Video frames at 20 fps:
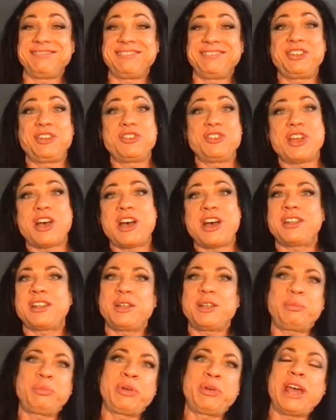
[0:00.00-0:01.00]
you're not
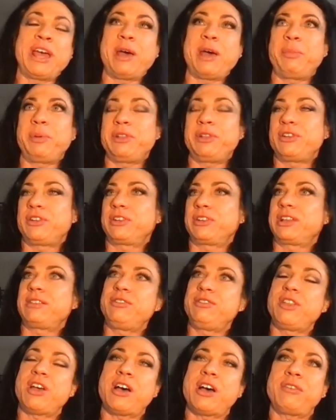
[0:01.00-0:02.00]
on prep and you're
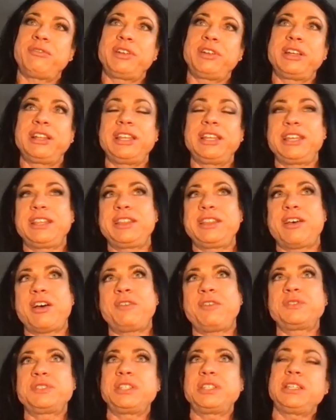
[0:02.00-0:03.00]
not really in
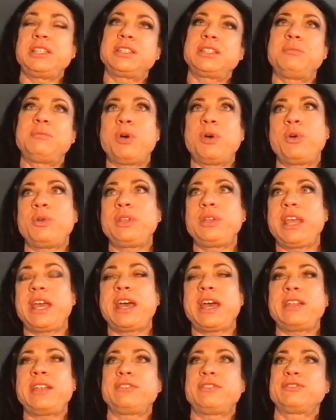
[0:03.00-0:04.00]
off-season mode
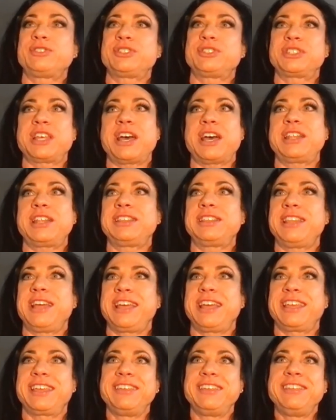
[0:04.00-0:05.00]
yet, and you're just kind of
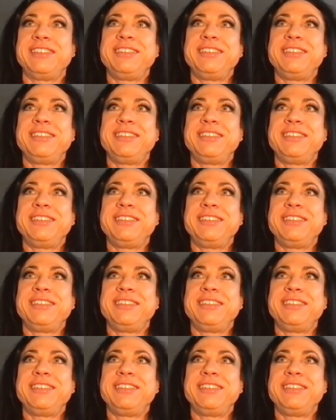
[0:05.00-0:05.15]
like,